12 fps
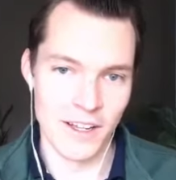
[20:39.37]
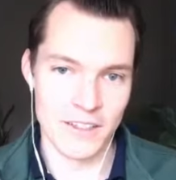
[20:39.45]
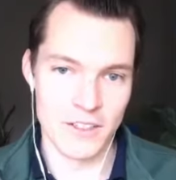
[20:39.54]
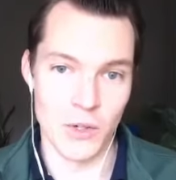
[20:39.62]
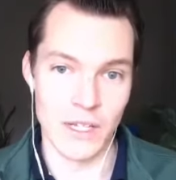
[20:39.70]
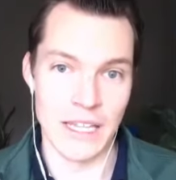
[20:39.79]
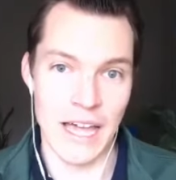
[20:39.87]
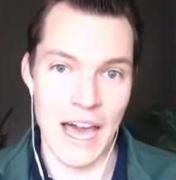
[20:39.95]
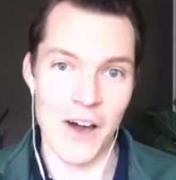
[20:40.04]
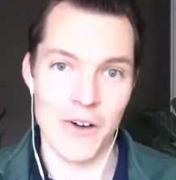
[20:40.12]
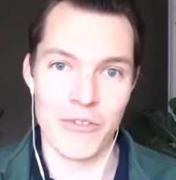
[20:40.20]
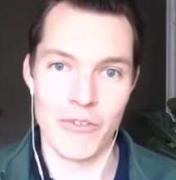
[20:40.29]
to
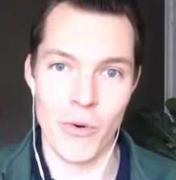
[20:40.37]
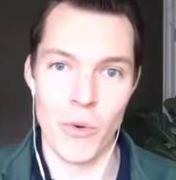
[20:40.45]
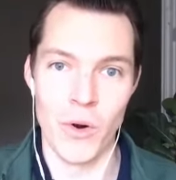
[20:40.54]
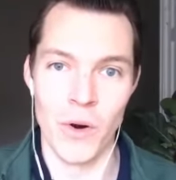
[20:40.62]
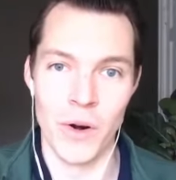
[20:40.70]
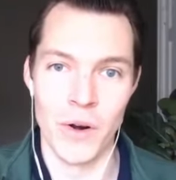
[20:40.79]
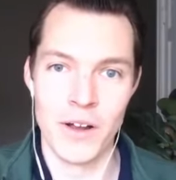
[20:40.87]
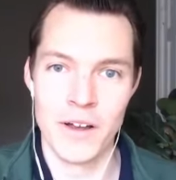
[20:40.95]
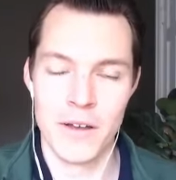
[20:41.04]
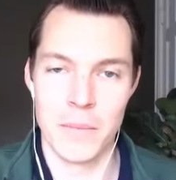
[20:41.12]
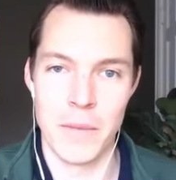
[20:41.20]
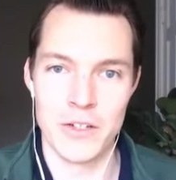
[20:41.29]
allow for
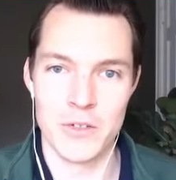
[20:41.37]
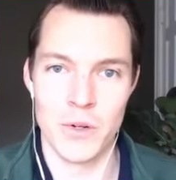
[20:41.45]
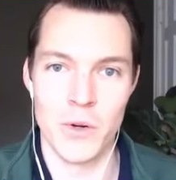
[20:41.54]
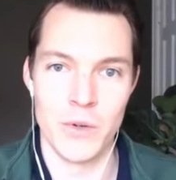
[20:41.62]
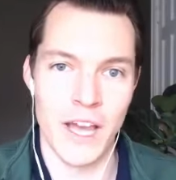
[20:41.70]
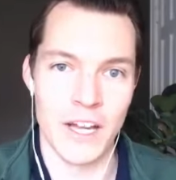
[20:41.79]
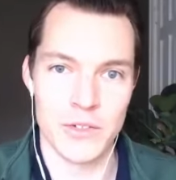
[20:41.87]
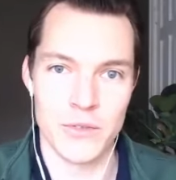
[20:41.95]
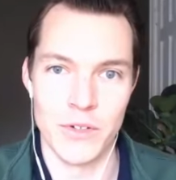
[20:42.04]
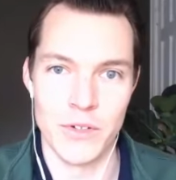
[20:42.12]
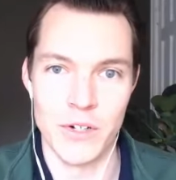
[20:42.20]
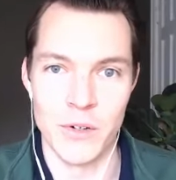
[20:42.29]
Metro
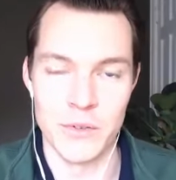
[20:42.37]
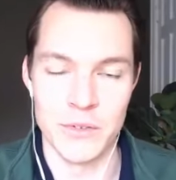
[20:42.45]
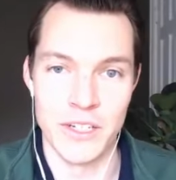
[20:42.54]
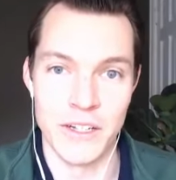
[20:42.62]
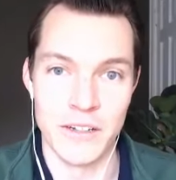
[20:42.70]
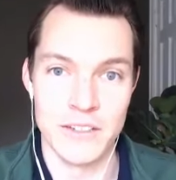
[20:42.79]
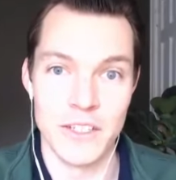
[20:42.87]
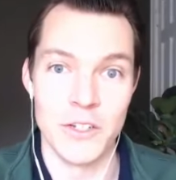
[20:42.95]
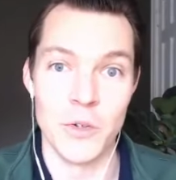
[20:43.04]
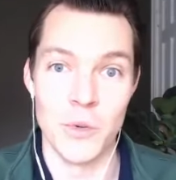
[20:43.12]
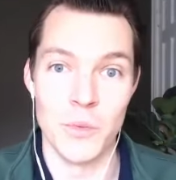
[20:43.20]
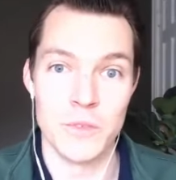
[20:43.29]
Nashville to to
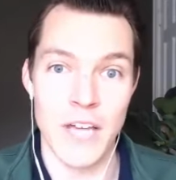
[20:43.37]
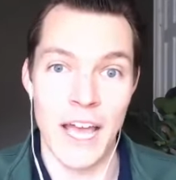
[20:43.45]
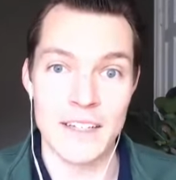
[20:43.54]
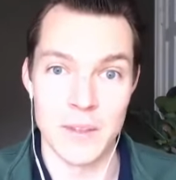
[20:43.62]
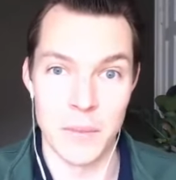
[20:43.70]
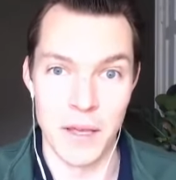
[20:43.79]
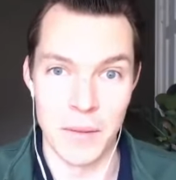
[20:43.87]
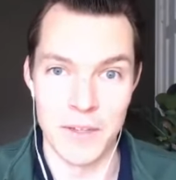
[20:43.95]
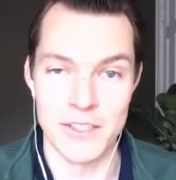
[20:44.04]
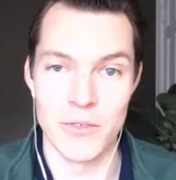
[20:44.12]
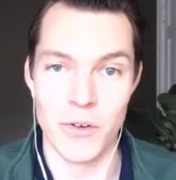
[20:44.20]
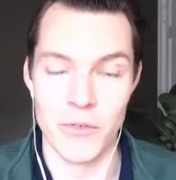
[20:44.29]
do tax
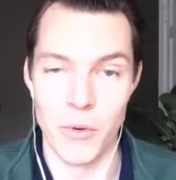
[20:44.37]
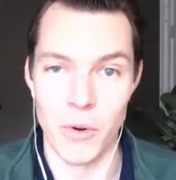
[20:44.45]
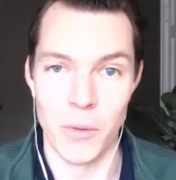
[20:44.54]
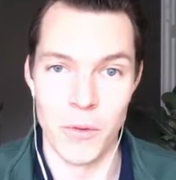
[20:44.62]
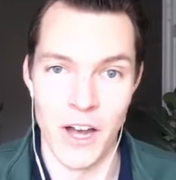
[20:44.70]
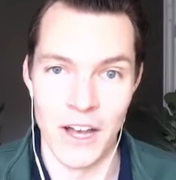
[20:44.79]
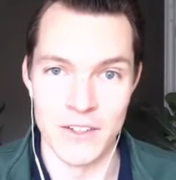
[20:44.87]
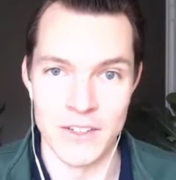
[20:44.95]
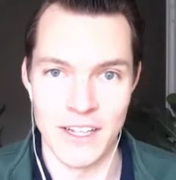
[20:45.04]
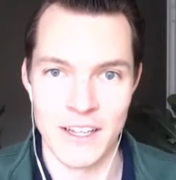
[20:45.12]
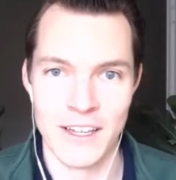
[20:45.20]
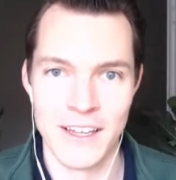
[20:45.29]
abatements for affordable housing.